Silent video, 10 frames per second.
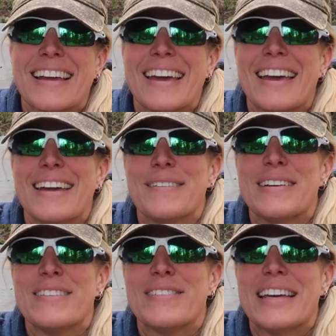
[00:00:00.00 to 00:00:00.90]
Okay,
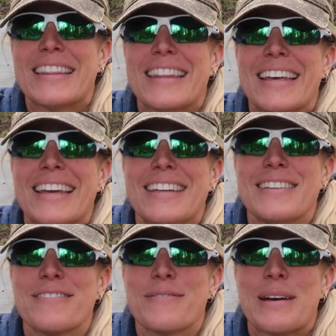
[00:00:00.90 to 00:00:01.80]
we've hit the end
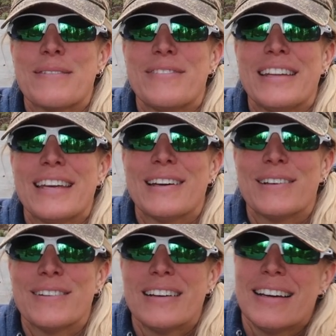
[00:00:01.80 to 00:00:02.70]
of my
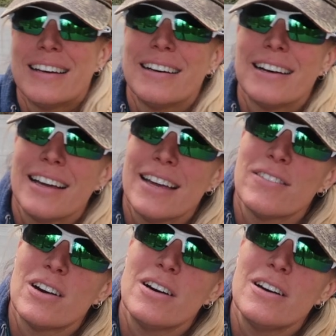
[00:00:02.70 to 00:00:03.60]
video. I
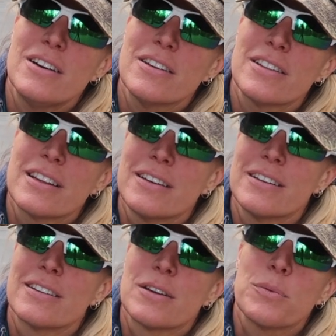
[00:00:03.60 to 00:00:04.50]
have all
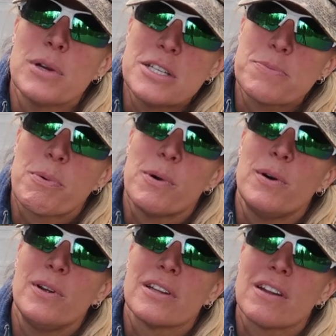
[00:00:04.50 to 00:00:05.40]
the ridge
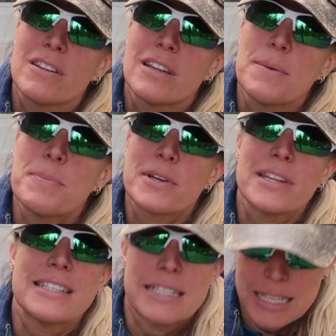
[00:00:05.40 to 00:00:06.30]
pole and all the lumber
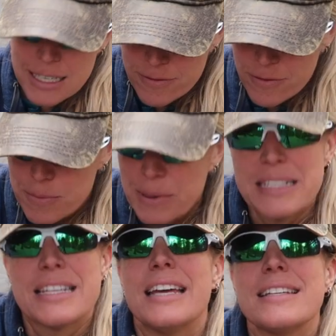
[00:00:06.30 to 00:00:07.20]
that's needed for my
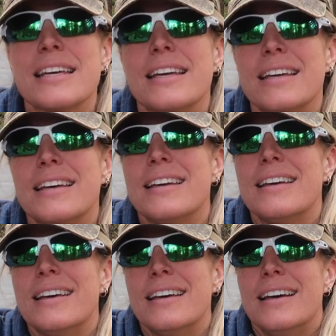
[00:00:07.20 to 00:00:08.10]
tent.
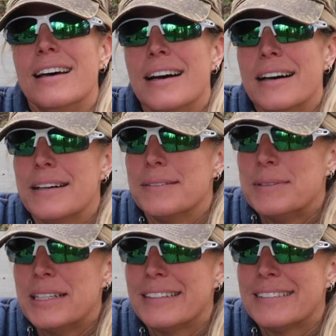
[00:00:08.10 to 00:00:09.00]

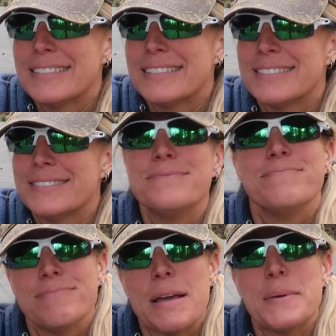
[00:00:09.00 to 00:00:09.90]
Maybe
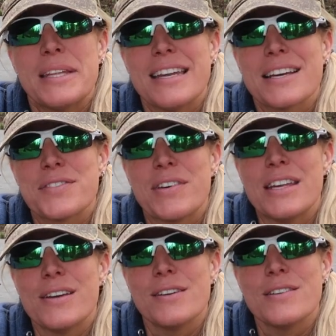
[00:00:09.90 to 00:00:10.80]
the next
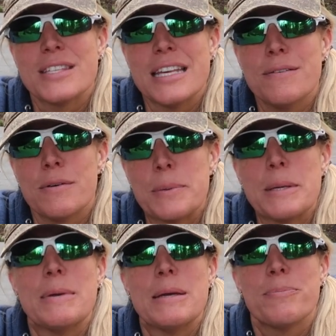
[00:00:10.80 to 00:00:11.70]
video you see will
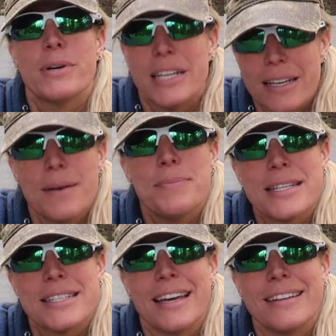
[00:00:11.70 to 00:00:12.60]
be me putting up
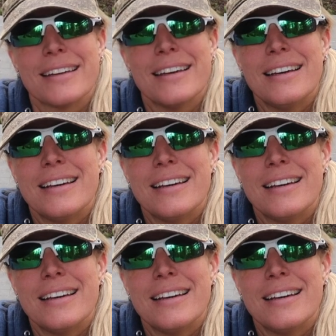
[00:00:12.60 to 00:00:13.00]
the tent.